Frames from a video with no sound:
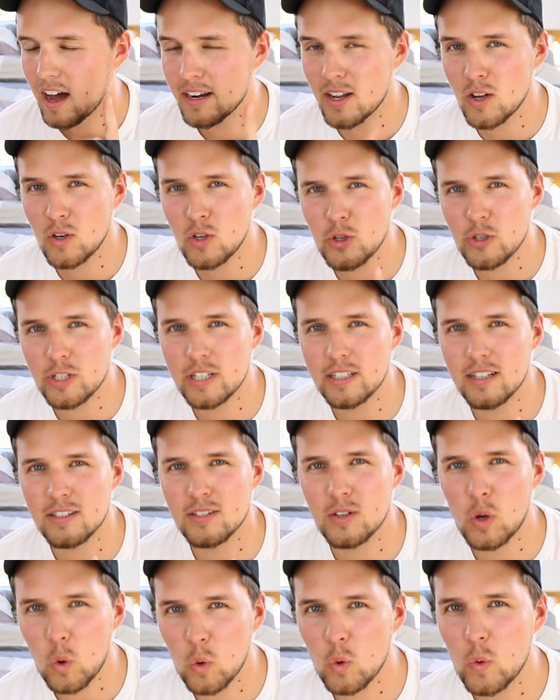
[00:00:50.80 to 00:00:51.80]
I know Lucy
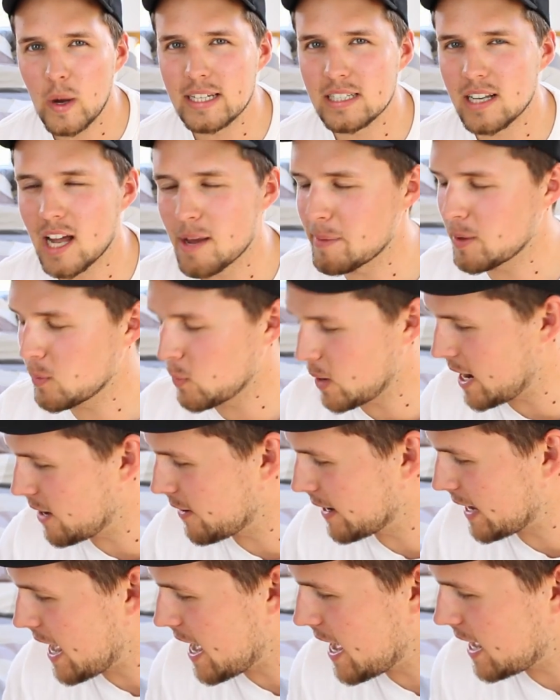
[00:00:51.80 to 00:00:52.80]
doesn't always like me
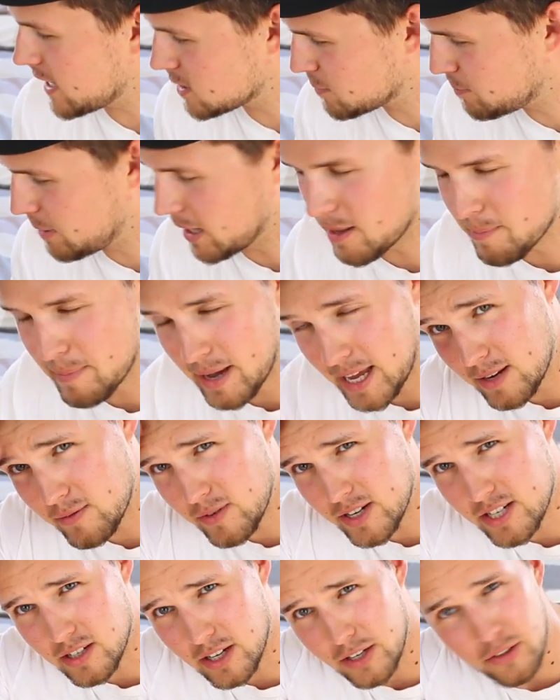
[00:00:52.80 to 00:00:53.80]
wearing hats but the main
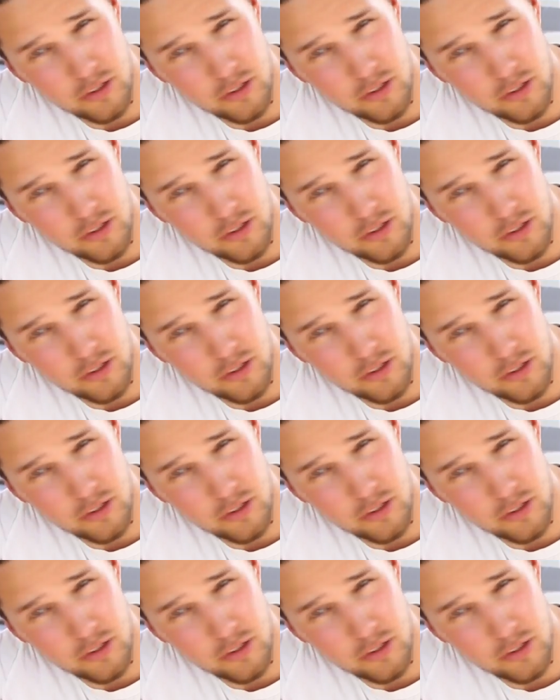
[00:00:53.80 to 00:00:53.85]
reason I